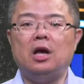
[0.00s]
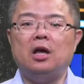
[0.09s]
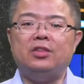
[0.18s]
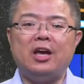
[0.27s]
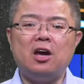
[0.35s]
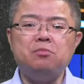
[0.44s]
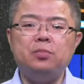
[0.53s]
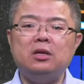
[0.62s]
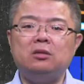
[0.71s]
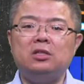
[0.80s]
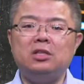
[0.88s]
There have
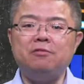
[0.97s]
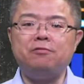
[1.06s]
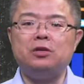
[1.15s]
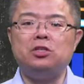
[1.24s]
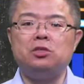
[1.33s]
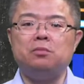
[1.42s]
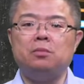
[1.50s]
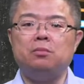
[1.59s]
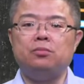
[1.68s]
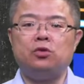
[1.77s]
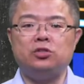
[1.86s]
been different
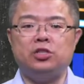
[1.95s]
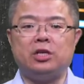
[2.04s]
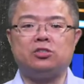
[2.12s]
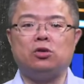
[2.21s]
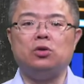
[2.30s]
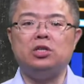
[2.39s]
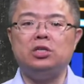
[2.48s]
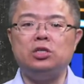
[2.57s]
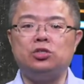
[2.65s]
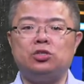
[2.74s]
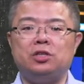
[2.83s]
projects or
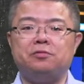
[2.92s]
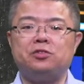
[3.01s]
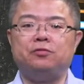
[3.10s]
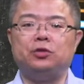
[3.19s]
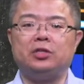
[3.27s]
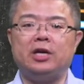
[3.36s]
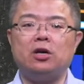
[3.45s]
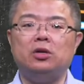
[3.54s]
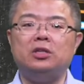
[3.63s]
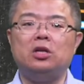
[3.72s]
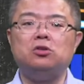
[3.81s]
initiatives for
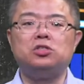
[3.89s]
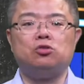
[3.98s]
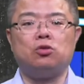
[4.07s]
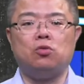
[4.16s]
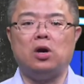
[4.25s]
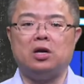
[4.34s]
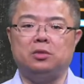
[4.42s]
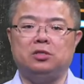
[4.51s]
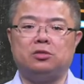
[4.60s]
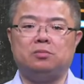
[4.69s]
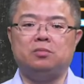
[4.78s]
tackling those
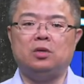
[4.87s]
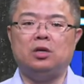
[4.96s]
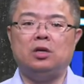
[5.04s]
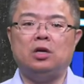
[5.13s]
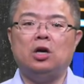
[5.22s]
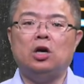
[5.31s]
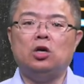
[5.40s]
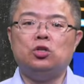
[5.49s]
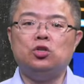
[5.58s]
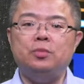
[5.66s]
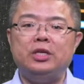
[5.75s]
requirements.
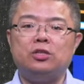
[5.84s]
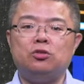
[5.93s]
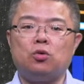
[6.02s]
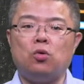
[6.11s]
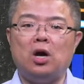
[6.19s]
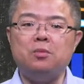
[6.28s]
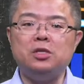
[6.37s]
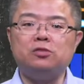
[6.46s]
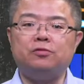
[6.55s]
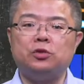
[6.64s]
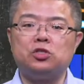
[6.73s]
To meet the
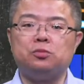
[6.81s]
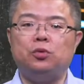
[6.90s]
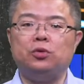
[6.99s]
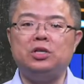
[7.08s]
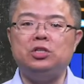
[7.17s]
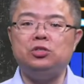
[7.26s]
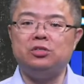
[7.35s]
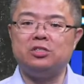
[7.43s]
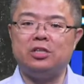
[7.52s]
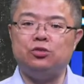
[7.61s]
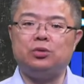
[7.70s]
requirements for supporting
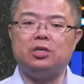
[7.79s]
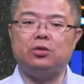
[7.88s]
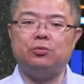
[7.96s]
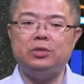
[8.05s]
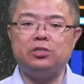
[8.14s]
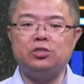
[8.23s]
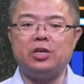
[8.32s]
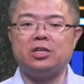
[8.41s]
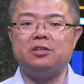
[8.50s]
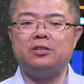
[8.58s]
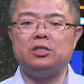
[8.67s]
user-centric research
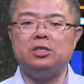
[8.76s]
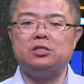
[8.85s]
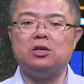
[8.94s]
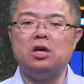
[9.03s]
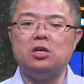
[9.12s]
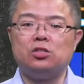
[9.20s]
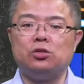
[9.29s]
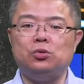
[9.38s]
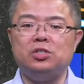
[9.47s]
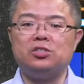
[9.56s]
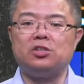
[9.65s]
activities,
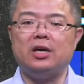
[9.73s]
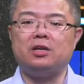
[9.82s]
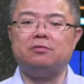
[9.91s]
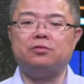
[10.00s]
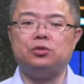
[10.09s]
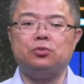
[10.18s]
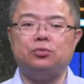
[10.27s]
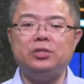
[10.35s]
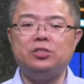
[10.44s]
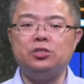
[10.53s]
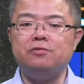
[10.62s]
solutions like a virtual
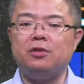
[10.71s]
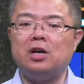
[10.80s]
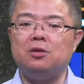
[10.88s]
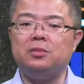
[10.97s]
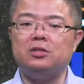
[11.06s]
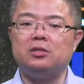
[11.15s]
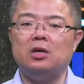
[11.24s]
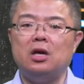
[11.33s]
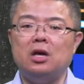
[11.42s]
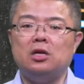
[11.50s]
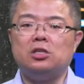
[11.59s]
research environment,
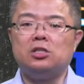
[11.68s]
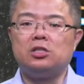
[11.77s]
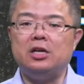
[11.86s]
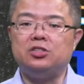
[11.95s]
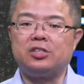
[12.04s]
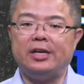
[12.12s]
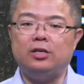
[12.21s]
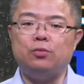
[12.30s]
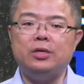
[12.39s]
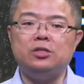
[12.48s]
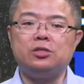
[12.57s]
science
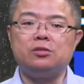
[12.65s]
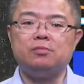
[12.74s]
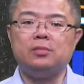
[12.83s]
gateways,